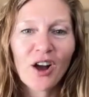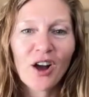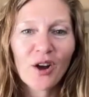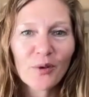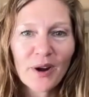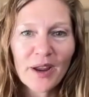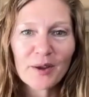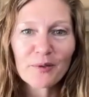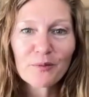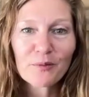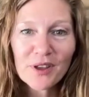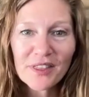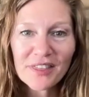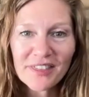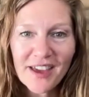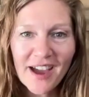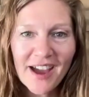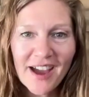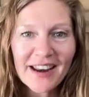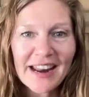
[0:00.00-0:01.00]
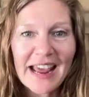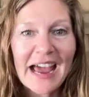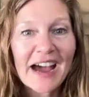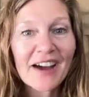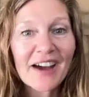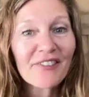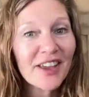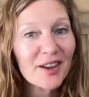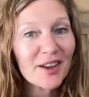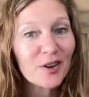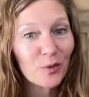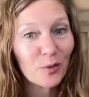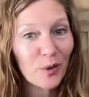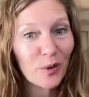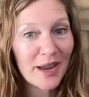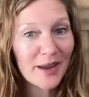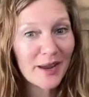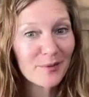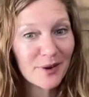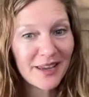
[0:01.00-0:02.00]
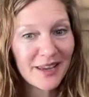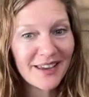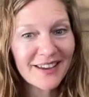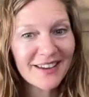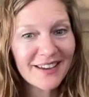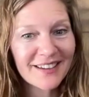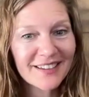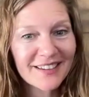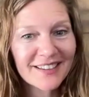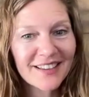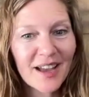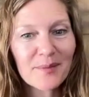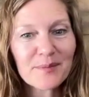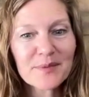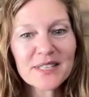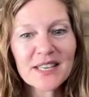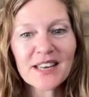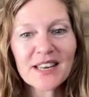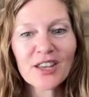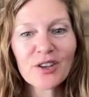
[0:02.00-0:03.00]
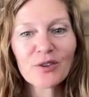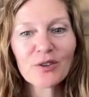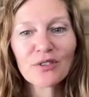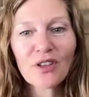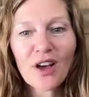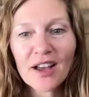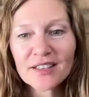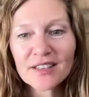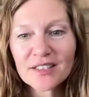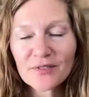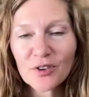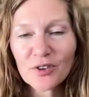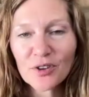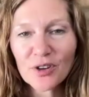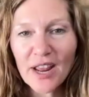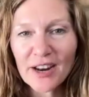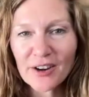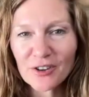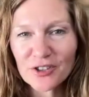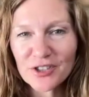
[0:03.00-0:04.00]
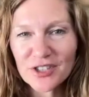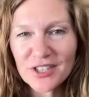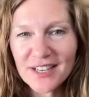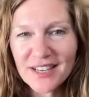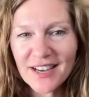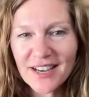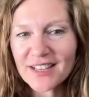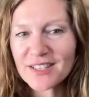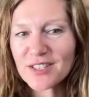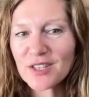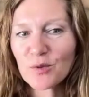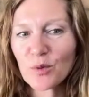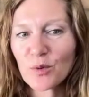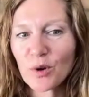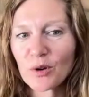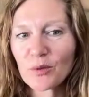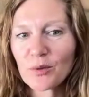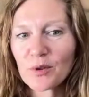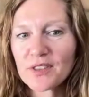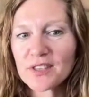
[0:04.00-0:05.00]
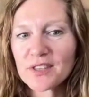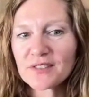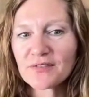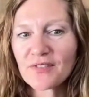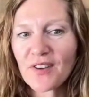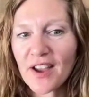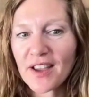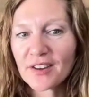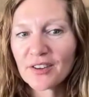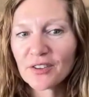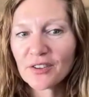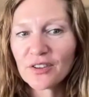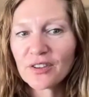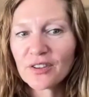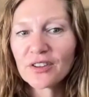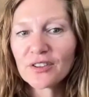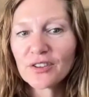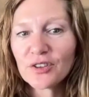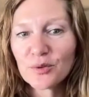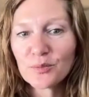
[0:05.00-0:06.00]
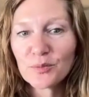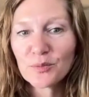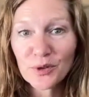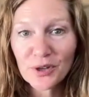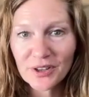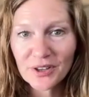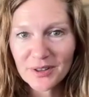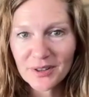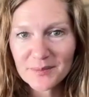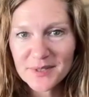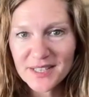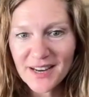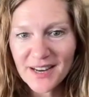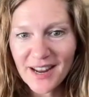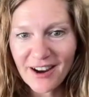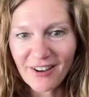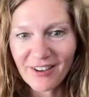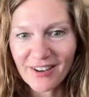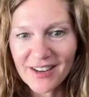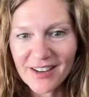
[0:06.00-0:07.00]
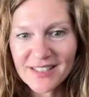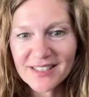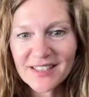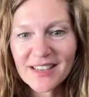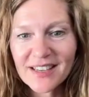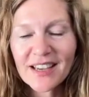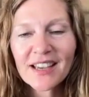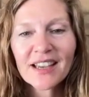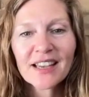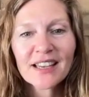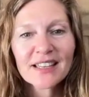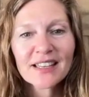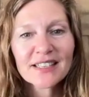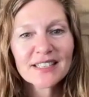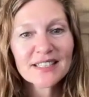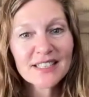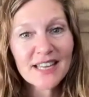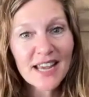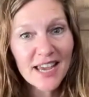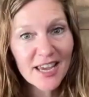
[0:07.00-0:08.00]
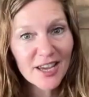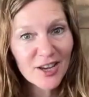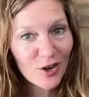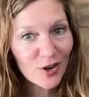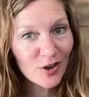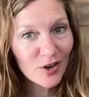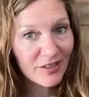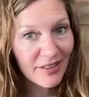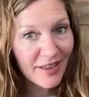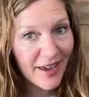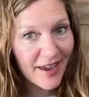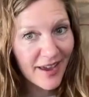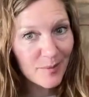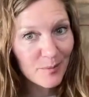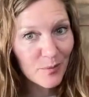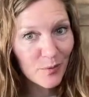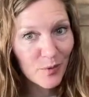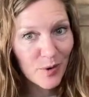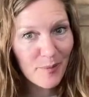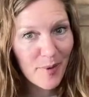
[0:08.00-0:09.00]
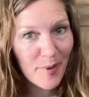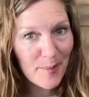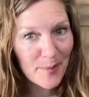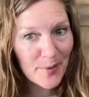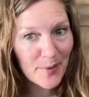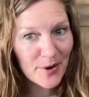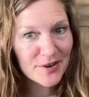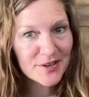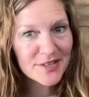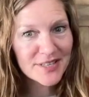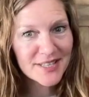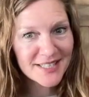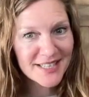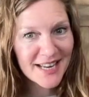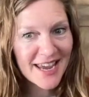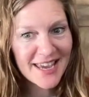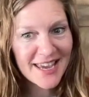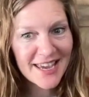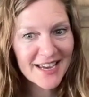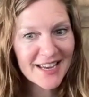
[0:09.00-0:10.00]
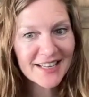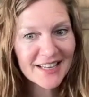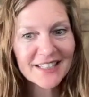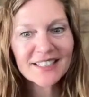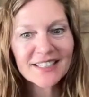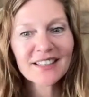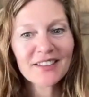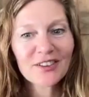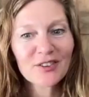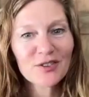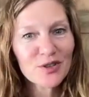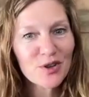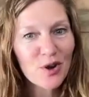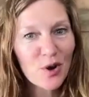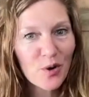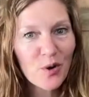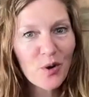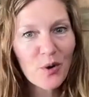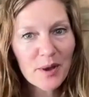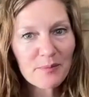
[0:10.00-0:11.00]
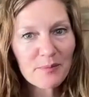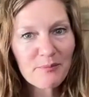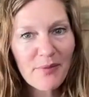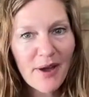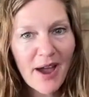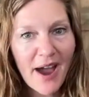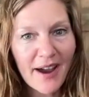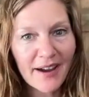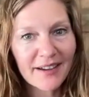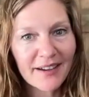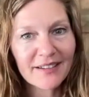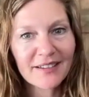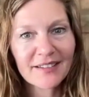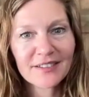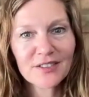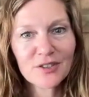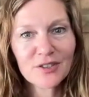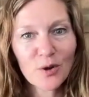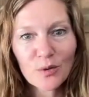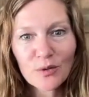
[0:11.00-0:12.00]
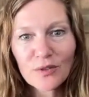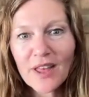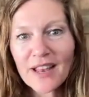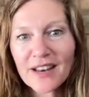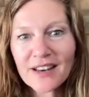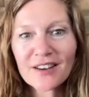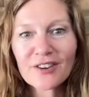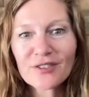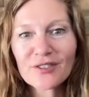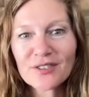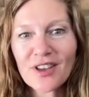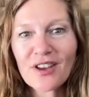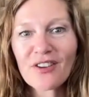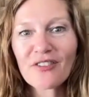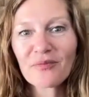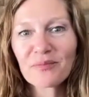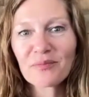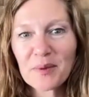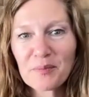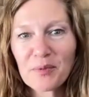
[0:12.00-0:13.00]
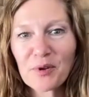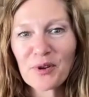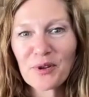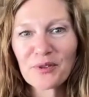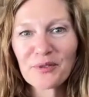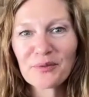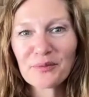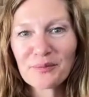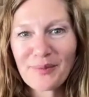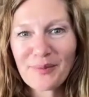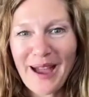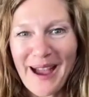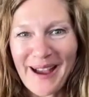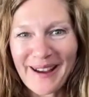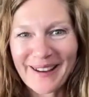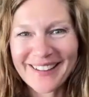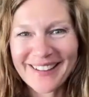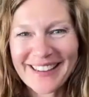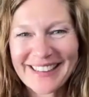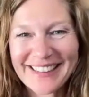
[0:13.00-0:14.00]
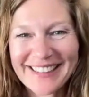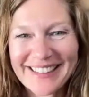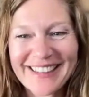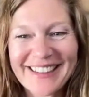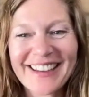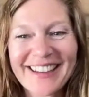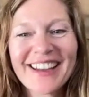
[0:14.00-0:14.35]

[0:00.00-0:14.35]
All right, with that, have a great week. I'm sending you lots of good energy as you work with this final new moon eclipse in Aries. Stake your claim, remember, stake it. There's no going back. Don't let yourself be pulled back.